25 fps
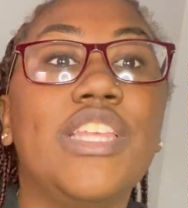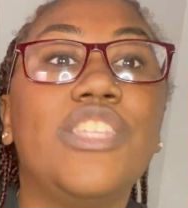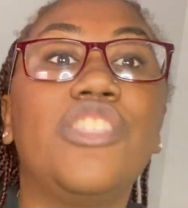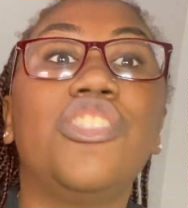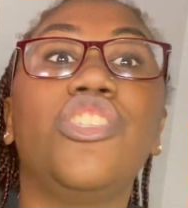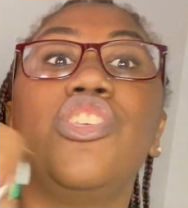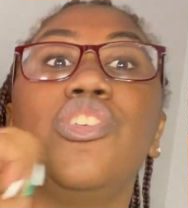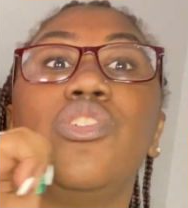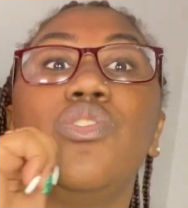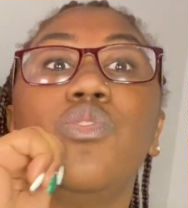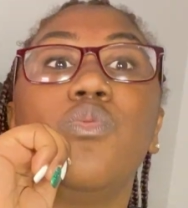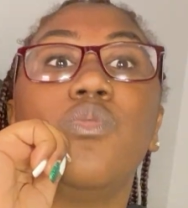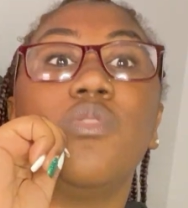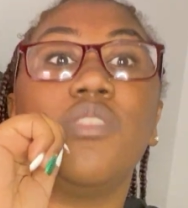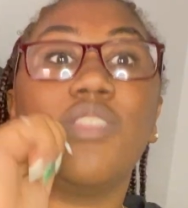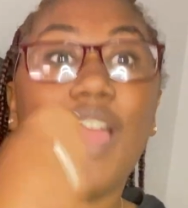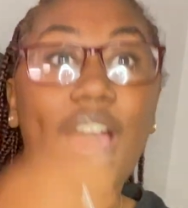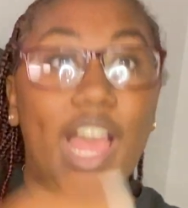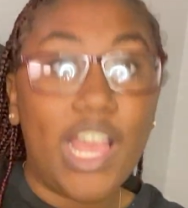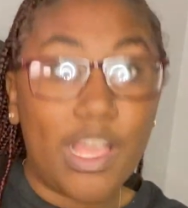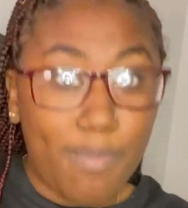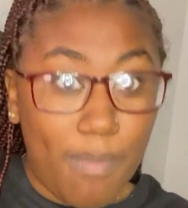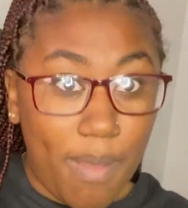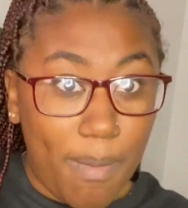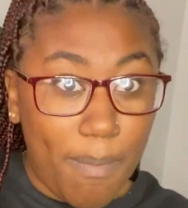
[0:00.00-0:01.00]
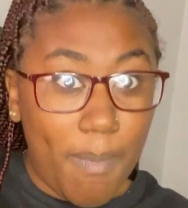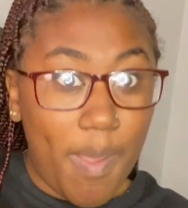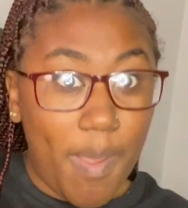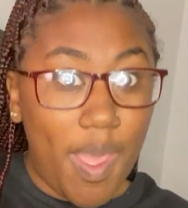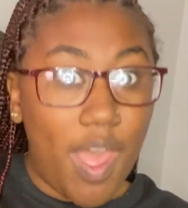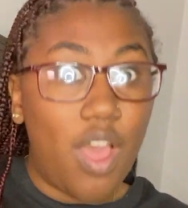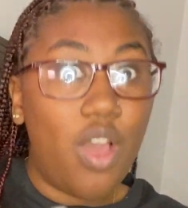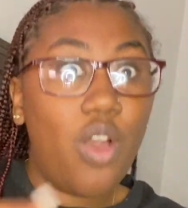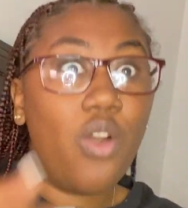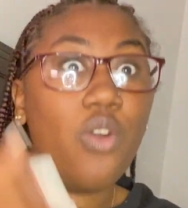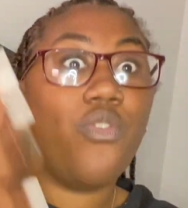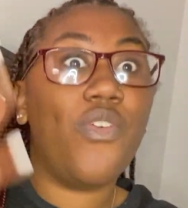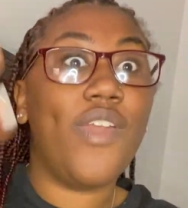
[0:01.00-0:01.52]
to lock my
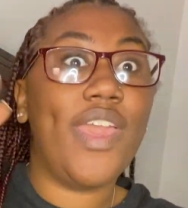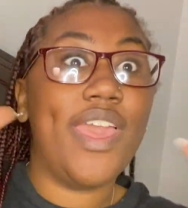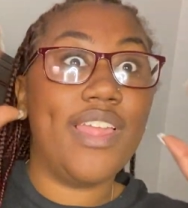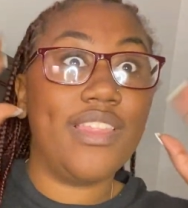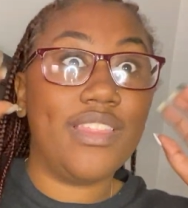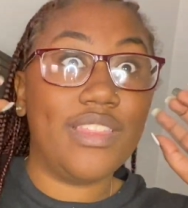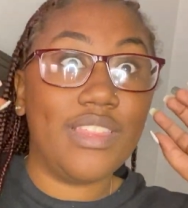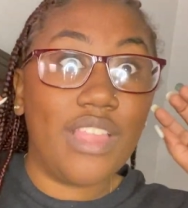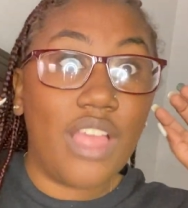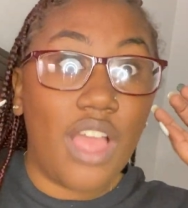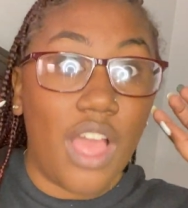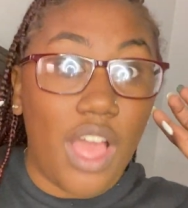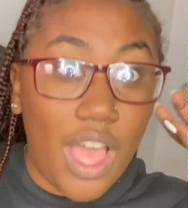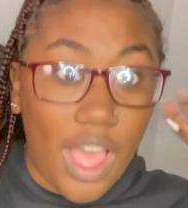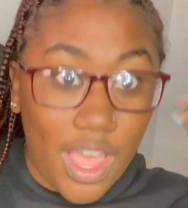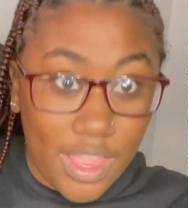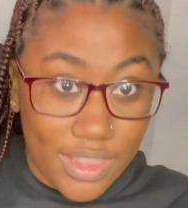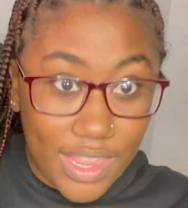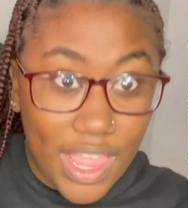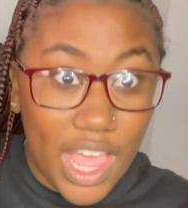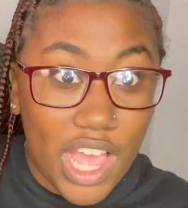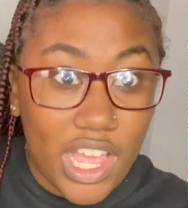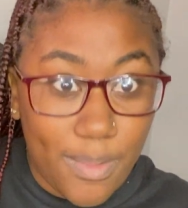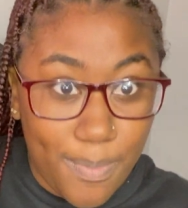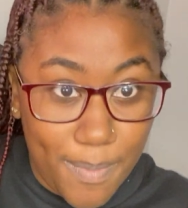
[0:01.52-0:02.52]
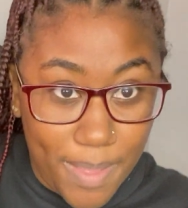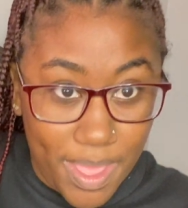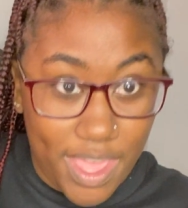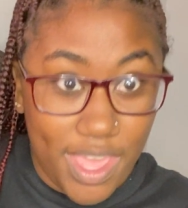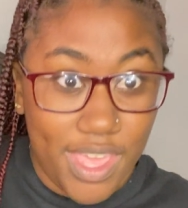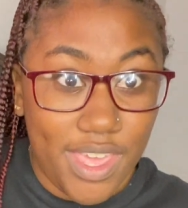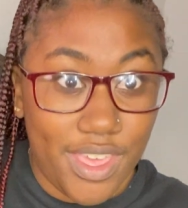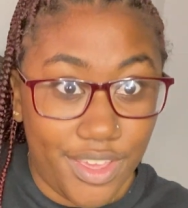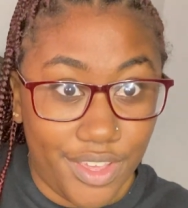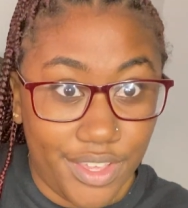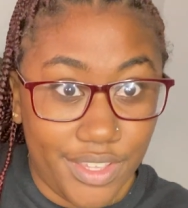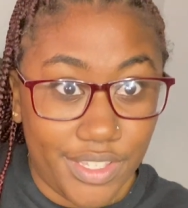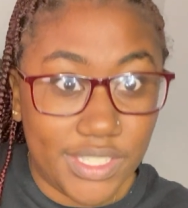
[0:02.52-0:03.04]
mouth and unlock my
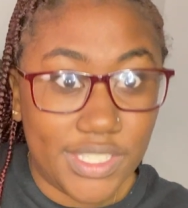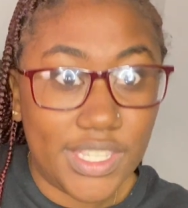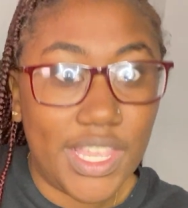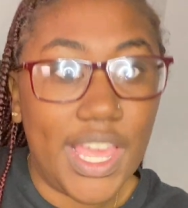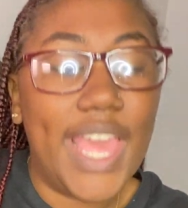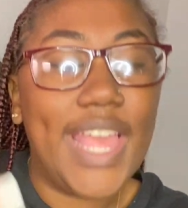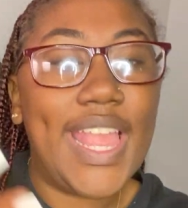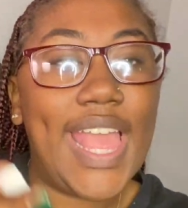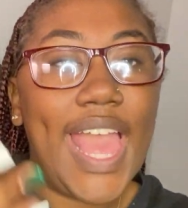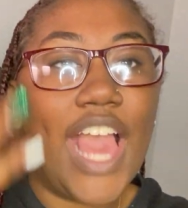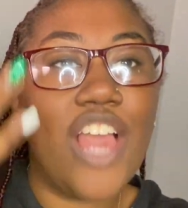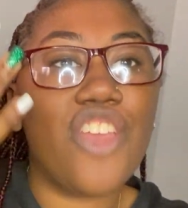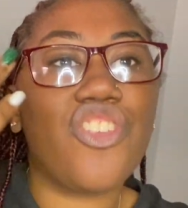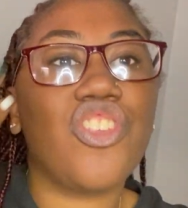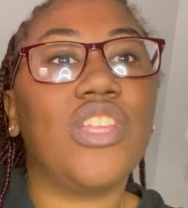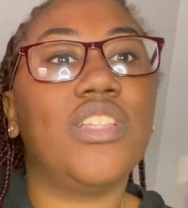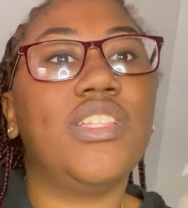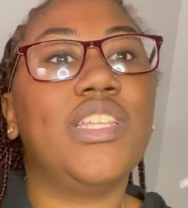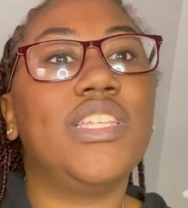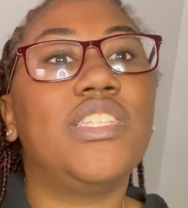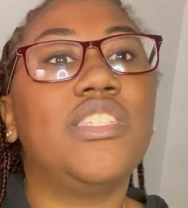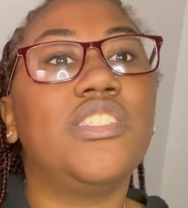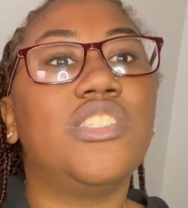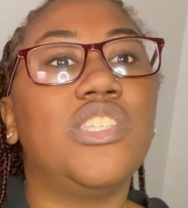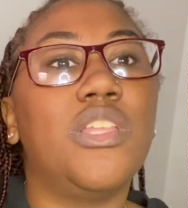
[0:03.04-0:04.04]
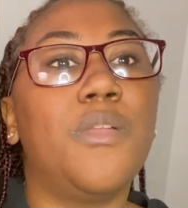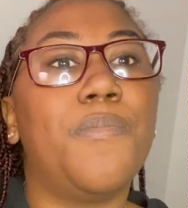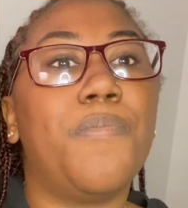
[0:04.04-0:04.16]
ears and actually listen to the